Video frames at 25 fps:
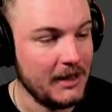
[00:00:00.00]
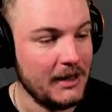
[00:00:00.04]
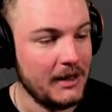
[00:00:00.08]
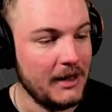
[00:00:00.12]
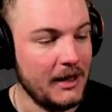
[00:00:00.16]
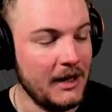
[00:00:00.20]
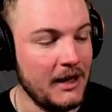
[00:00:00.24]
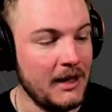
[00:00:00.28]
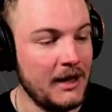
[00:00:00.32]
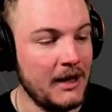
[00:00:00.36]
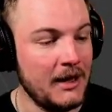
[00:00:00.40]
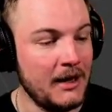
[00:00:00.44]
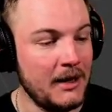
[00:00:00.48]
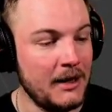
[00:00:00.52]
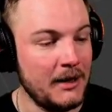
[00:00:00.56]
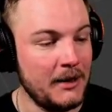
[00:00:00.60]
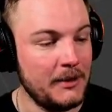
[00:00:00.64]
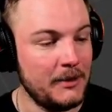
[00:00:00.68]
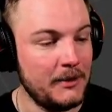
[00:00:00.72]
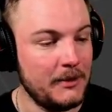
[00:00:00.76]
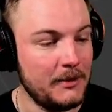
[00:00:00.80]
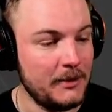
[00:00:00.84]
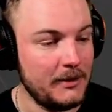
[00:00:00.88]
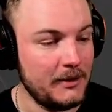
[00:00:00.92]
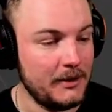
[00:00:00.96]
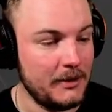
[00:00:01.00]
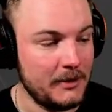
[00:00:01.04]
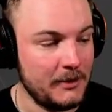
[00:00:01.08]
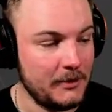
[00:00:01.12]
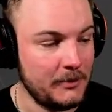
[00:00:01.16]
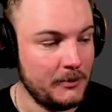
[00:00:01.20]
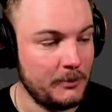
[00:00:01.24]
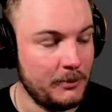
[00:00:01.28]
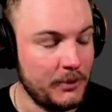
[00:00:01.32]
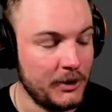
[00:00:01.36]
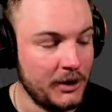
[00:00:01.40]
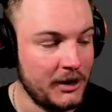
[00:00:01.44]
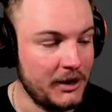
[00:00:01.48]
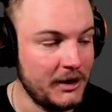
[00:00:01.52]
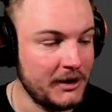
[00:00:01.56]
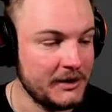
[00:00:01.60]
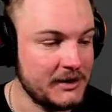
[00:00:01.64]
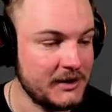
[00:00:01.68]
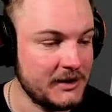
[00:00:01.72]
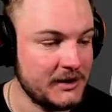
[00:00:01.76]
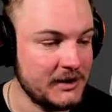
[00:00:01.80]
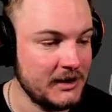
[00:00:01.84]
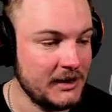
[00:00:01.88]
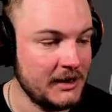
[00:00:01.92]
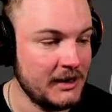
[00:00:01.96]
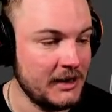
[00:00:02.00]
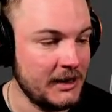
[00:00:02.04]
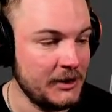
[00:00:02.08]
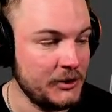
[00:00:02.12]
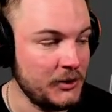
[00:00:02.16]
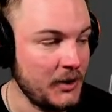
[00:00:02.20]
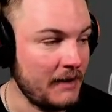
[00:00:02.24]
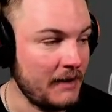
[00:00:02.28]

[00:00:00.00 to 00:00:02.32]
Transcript: But you have